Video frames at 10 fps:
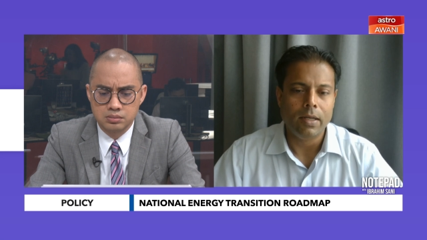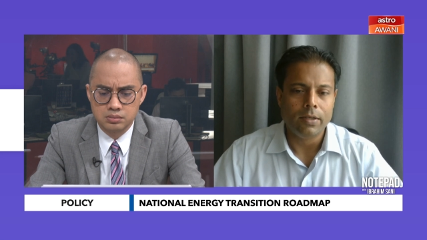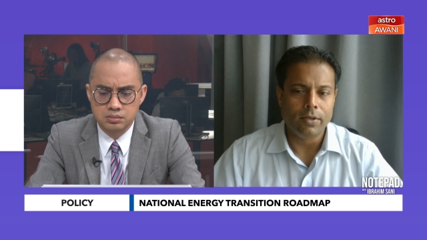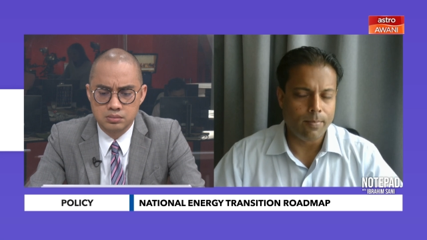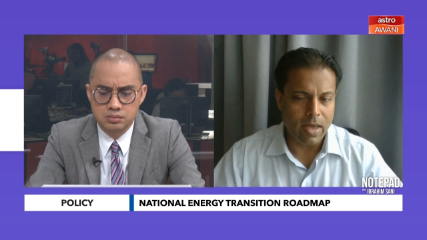
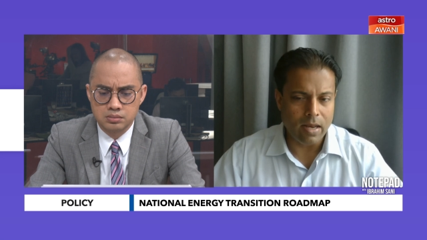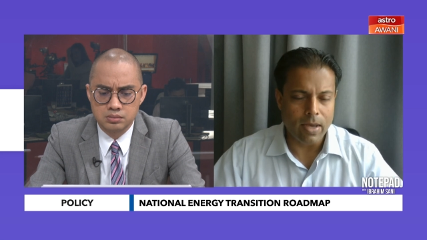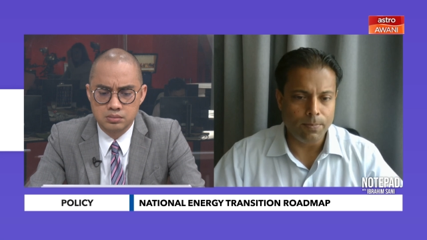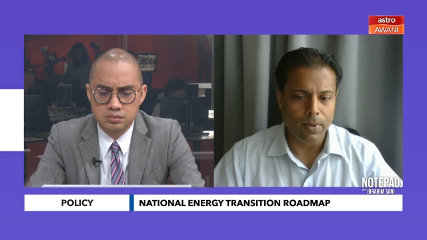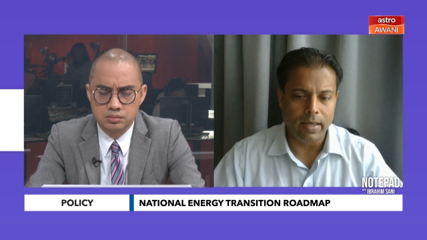Speaker 1: So there are many,
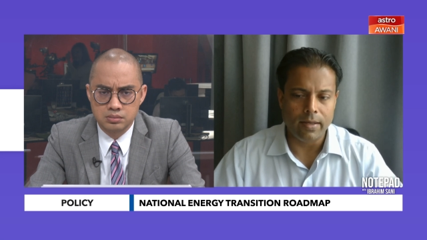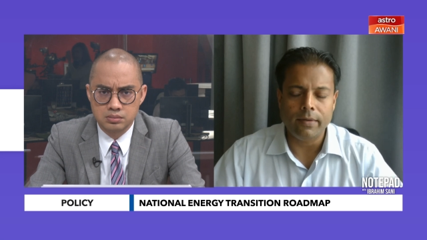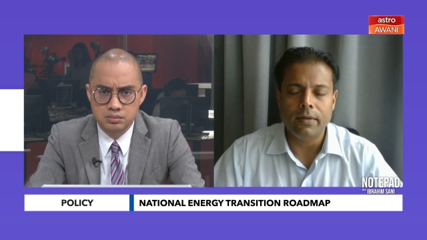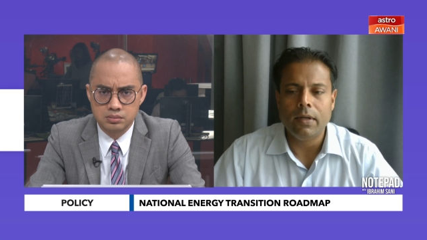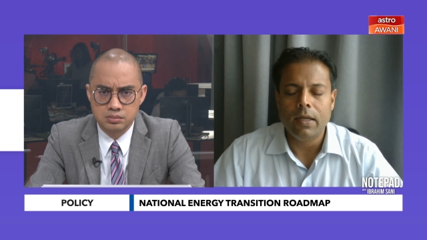many
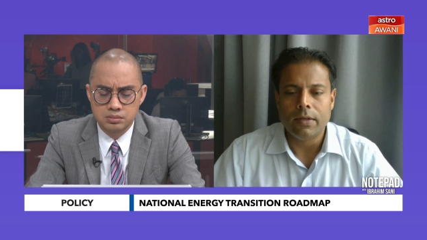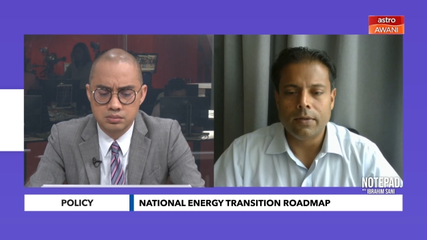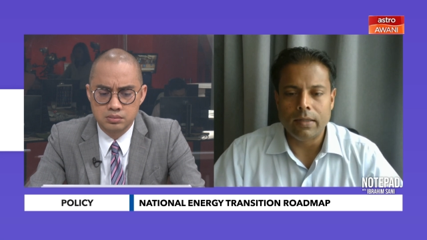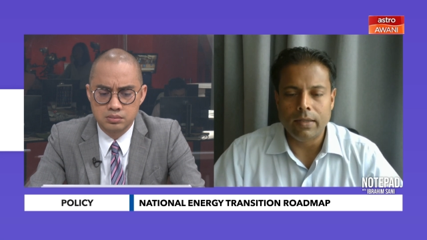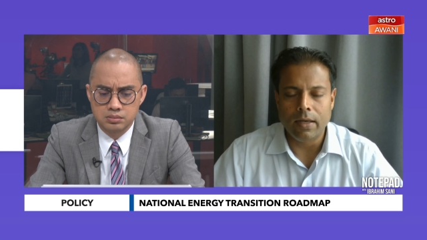players. So
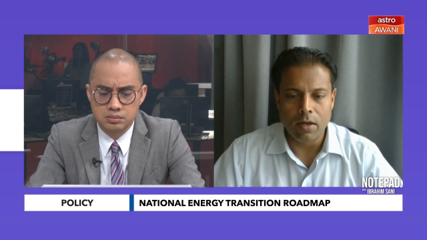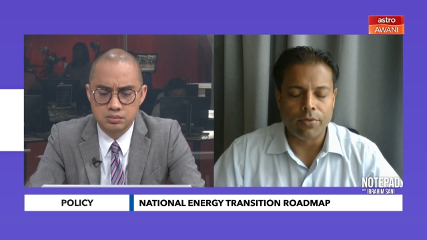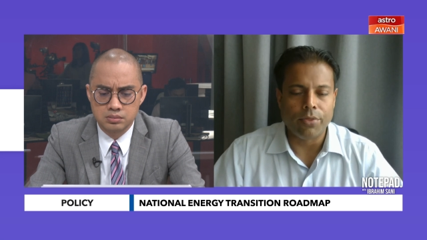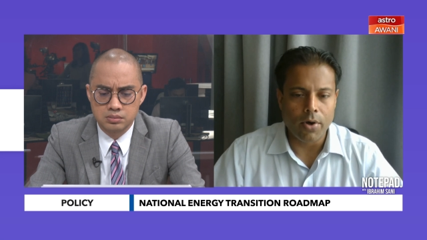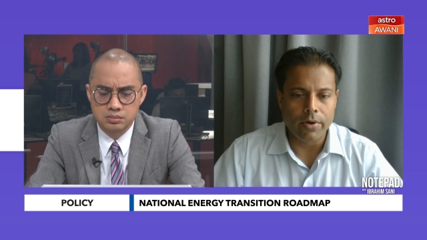I think a lot
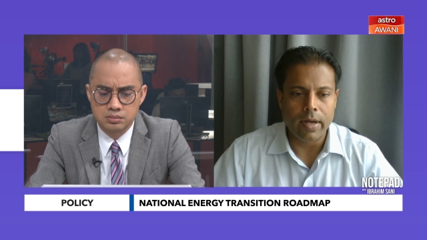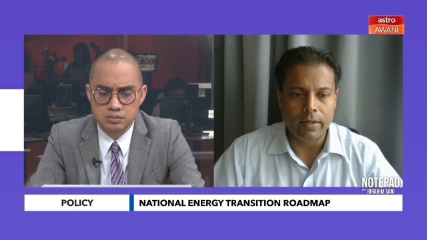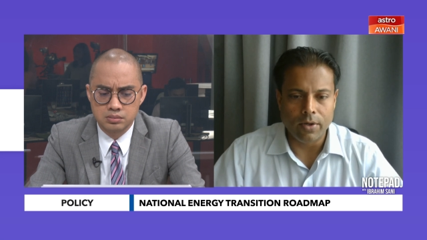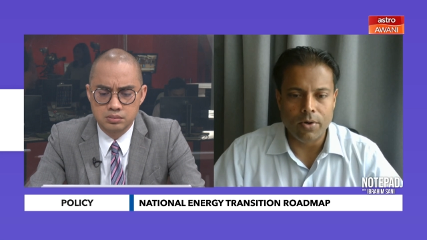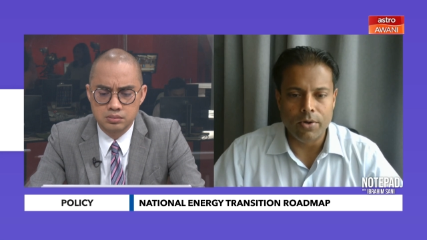of thought has
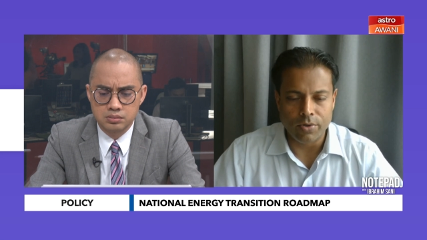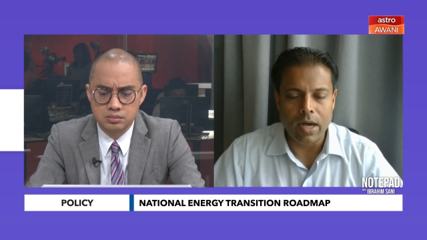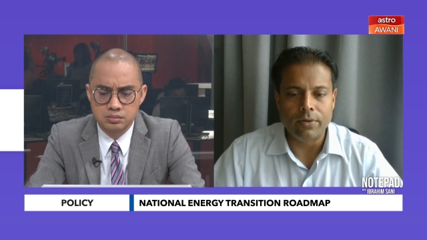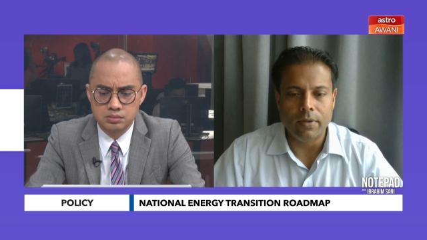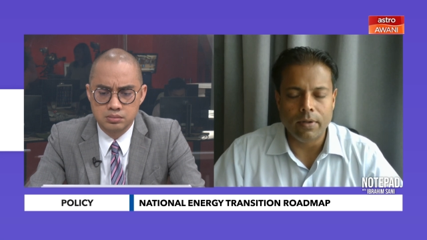to go into
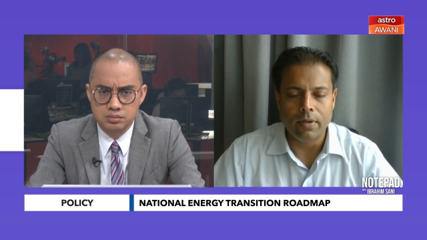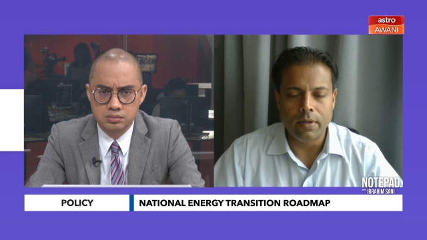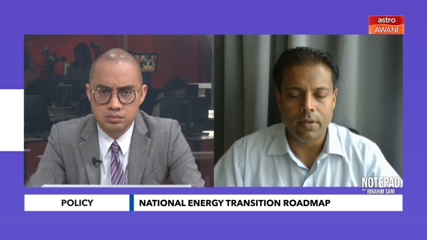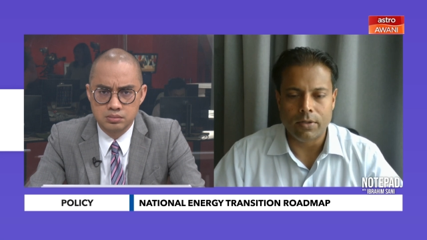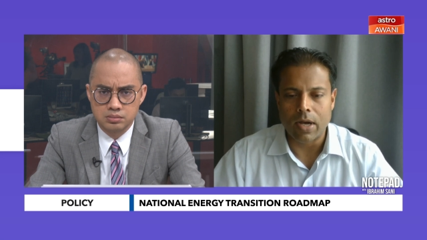how uh,
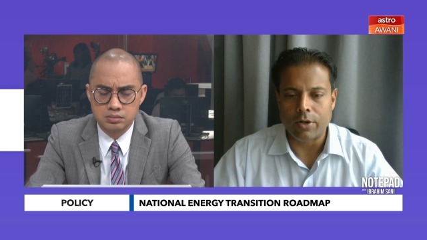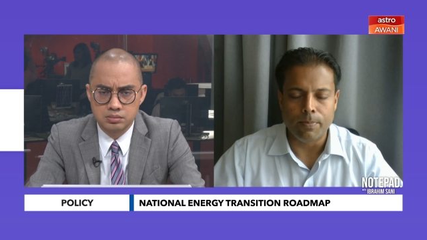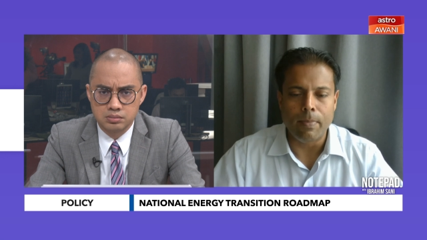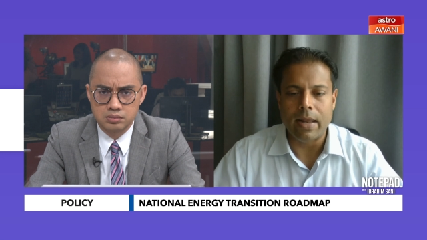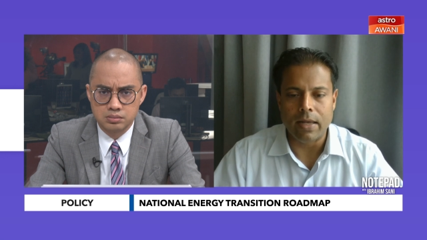into how to
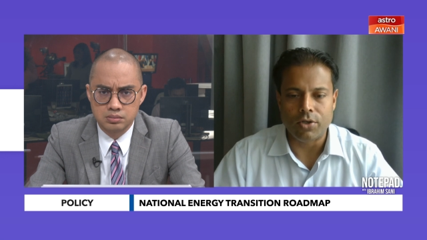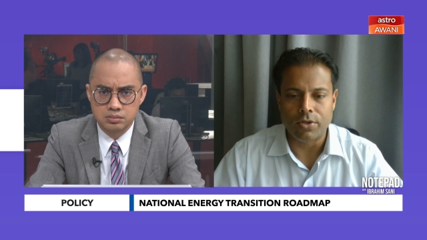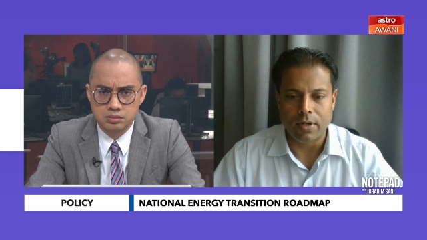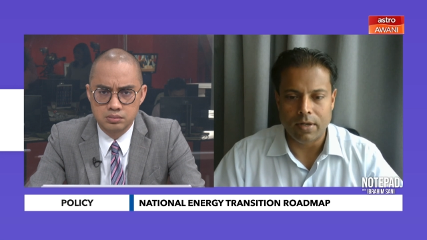manage